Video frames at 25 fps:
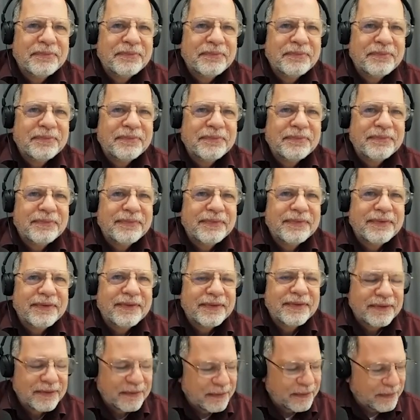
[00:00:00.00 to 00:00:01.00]

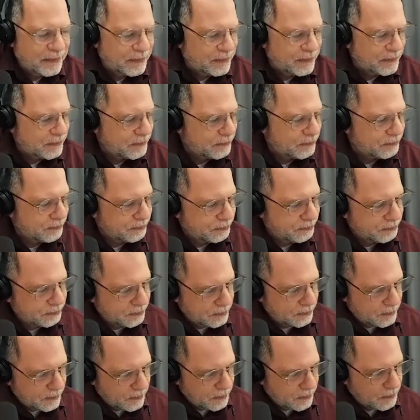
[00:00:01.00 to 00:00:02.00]

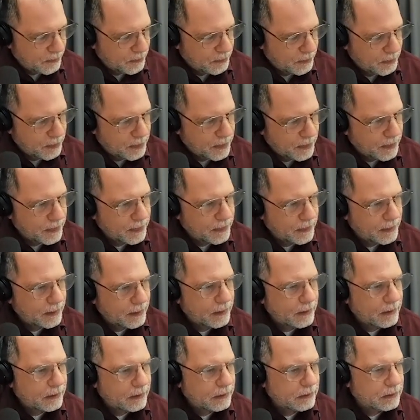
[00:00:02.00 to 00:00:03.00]

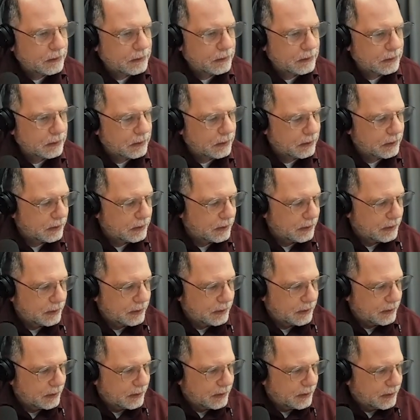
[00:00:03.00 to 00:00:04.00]

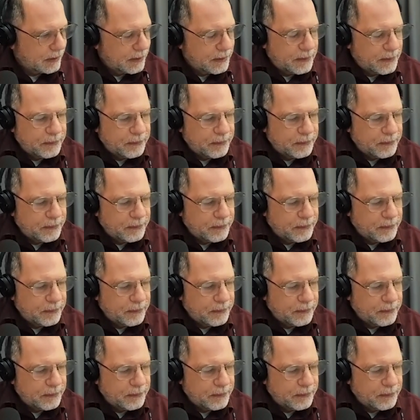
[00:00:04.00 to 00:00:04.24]
[no speech]